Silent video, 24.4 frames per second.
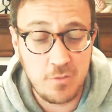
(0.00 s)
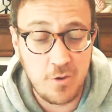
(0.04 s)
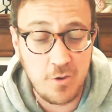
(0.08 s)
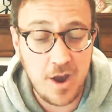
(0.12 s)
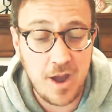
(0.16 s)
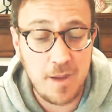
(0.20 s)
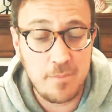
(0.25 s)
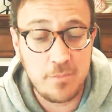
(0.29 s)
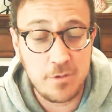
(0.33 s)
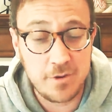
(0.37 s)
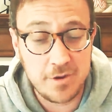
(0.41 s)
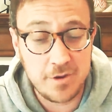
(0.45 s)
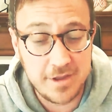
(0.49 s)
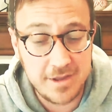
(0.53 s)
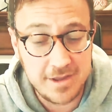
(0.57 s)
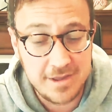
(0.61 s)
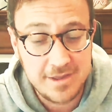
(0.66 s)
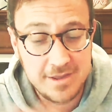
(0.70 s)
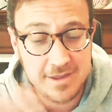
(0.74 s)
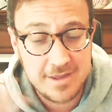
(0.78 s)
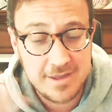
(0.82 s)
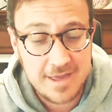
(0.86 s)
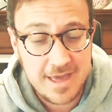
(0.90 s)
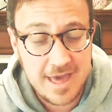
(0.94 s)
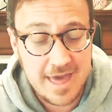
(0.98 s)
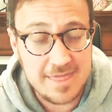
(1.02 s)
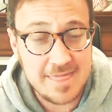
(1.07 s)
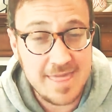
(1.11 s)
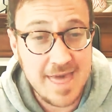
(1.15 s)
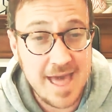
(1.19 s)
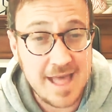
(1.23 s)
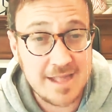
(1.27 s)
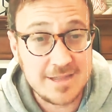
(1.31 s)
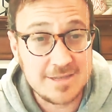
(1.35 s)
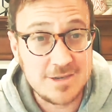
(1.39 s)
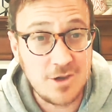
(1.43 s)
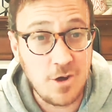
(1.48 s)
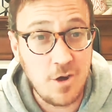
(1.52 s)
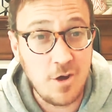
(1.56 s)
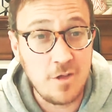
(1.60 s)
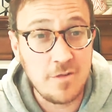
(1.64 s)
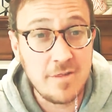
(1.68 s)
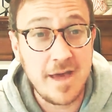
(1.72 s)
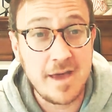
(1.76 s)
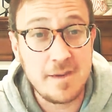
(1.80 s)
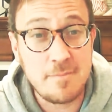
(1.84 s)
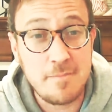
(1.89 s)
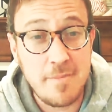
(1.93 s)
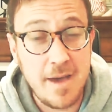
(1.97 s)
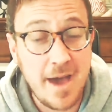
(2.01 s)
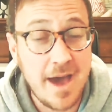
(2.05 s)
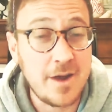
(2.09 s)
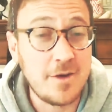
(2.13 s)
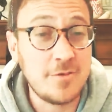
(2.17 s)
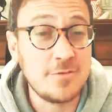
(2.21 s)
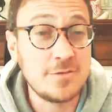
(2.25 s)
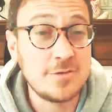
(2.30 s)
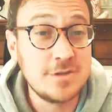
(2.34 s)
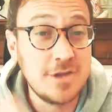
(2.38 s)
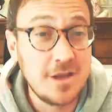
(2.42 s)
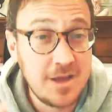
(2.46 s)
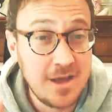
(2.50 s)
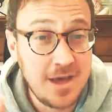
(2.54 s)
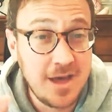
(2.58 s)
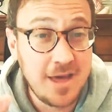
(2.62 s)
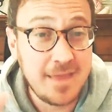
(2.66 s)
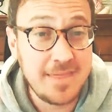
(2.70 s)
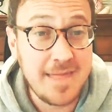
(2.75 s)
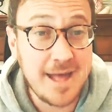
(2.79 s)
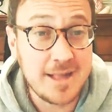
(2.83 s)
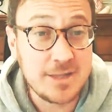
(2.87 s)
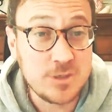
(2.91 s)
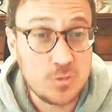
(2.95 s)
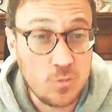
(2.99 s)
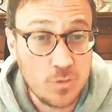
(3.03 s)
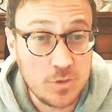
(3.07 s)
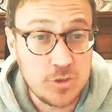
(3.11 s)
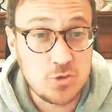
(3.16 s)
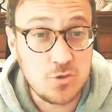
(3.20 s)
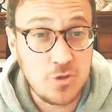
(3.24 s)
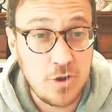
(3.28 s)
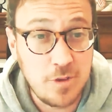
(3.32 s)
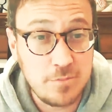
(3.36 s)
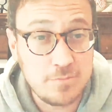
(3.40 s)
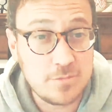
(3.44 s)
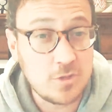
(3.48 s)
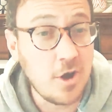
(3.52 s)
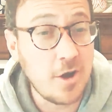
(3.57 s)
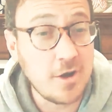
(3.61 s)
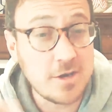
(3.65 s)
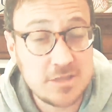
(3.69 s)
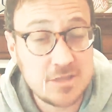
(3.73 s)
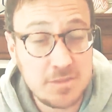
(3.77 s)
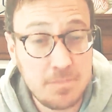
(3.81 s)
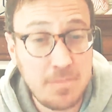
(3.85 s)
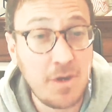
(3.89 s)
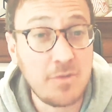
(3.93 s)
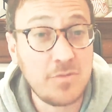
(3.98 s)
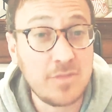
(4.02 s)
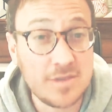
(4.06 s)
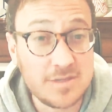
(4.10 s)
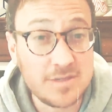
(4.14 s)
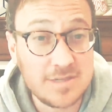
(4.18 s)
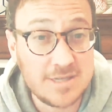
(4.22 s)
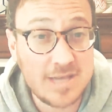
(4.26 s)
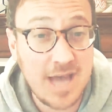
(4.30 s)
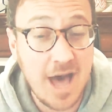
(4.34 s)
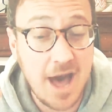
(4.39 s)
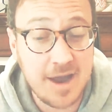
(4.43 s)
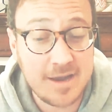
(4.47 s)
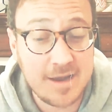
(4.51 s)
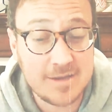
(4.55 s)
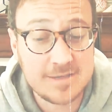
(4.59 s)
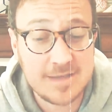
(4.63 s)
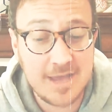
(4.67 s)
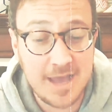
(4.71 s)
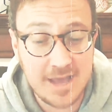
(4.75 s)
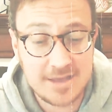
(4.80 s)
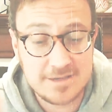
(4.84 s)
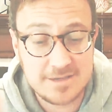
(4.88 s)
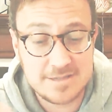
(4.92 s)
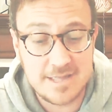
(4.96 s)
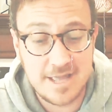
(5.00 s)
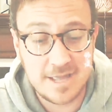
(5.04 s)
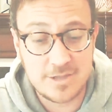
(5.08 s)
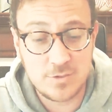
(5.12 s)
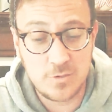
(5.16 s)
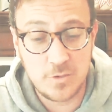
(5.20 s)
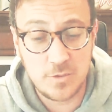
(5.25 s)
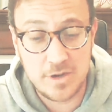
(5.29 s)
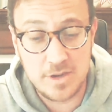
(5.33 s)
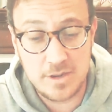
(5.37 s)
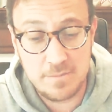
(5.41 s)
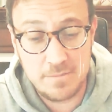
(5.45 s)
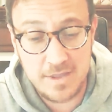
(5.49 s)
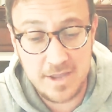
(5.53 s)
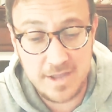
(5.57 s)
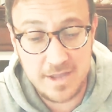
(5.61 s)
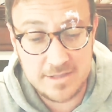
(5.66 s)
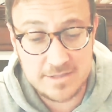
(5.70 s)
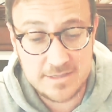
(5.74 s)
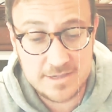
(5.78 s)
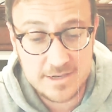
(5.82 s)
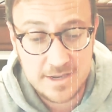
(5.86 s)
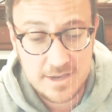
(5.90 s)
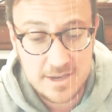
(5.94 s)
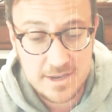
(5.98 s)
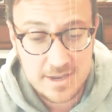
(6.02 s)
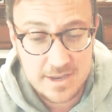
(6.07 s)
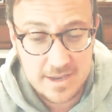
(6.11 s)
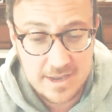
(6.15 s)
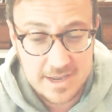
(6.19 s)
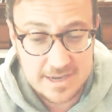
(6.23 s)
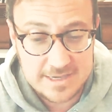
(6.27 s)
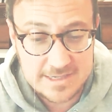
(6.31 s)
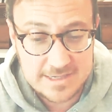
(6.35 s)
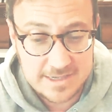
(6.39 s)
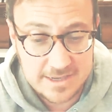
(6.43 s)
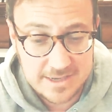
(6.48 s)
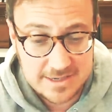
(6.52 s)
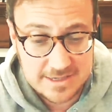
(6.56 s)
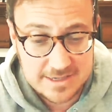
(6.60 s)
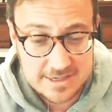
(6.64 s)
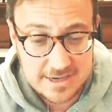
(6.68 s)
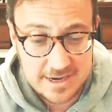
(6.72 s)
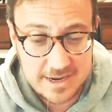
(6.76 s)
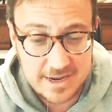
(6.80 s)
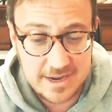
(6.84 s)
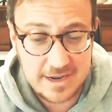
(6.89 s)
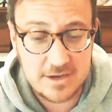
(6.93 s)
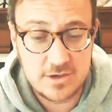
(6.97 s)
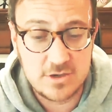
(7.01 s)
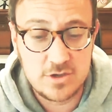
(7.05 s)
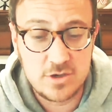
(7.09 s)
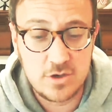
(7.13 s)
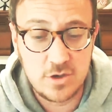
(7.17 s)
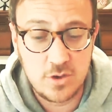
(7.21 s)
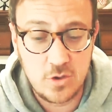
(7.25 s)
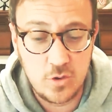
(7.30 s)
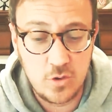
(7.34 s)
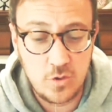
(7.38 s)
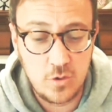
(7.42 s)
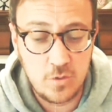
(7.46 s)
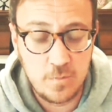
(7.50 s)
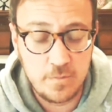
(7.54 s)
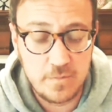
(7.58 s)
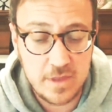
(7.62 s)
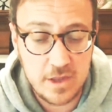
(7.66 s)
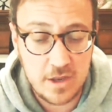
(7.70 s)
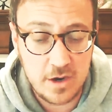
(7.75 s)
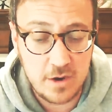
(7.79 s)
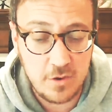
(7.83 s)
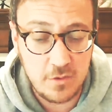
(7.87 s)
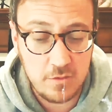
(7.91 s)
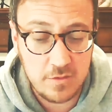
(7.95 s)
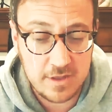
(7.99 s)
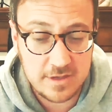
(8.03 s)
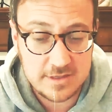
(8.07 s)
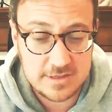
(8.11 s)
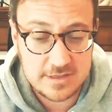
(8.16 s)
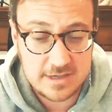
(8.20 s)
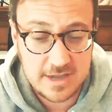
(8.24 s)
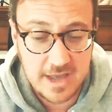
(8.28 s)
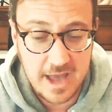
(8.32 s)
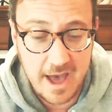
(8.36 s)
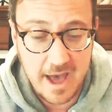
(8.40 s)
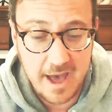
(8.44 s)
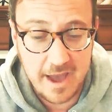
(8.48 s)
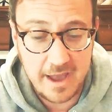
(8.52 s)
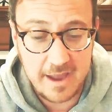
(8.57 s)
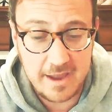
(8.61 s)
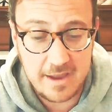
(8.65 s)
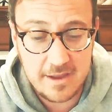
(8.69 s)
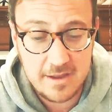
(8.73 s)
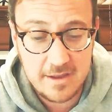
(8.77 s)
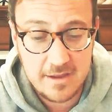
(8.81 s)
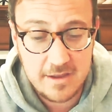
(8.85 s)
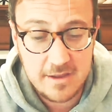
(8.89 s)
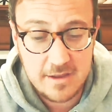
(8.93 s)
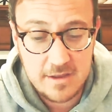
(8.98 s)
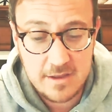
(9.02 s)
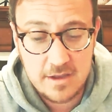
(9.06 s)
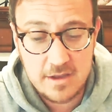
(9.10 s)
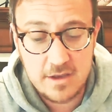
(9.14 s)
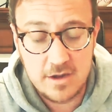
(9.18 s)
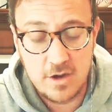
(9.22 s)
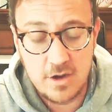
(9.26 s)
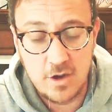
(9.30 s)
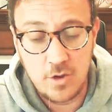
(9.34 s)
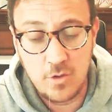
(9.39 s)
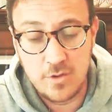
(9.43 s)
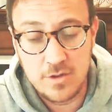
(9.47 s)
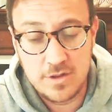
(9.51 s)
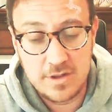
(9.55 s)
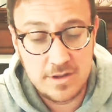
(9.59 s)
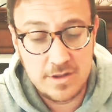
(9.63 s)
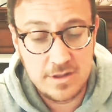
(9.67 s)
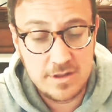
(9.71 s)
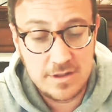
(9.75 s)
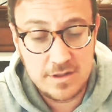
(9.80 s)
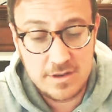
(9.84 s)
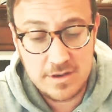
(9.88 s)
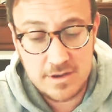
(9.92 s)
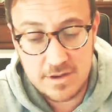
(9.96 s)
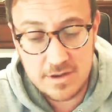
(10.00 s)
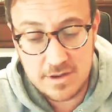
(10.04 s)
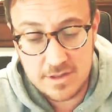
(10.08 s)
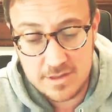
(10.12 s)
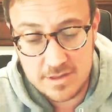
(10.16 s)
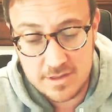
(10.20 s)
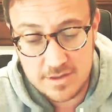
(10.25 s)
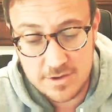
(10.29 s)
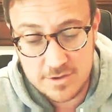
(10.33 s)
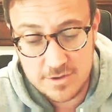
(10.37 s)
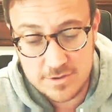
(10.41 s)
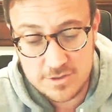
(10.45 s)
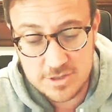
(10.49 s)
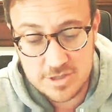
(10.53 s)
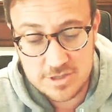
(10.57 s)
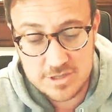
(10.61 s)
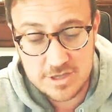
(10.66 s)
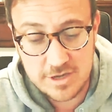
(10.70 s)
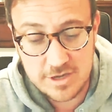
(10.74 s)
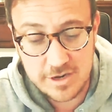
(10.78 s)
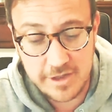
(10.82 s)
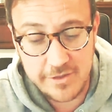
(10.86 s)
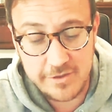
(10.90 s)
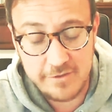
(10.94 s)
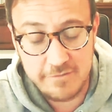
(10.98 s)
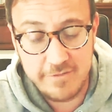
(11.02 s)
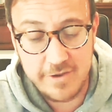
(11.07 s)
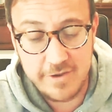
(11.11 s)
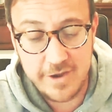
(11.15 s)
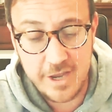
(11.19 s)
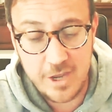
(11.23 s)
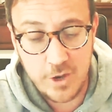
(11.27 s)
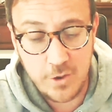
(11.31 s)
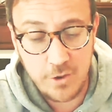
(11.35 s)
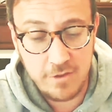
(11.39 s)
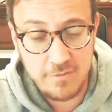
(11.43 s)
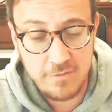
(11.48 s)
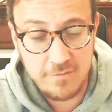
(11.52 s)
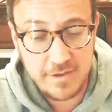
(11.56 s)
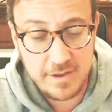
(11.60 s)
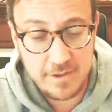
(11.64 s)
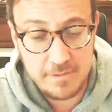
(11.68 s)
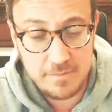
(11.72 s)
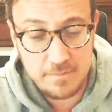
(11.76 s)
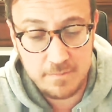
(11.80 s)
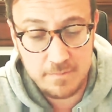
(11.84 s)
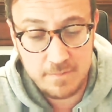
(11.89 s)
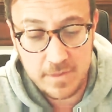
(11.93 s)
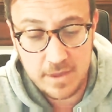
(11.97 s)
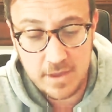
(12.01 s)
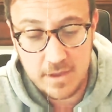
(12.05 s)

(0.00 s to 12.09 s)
property, and that's all that matters. And that's when Trump talks about the Sox case, that's what he means. He's listening to, you know, this guy. You know, here's just another video of him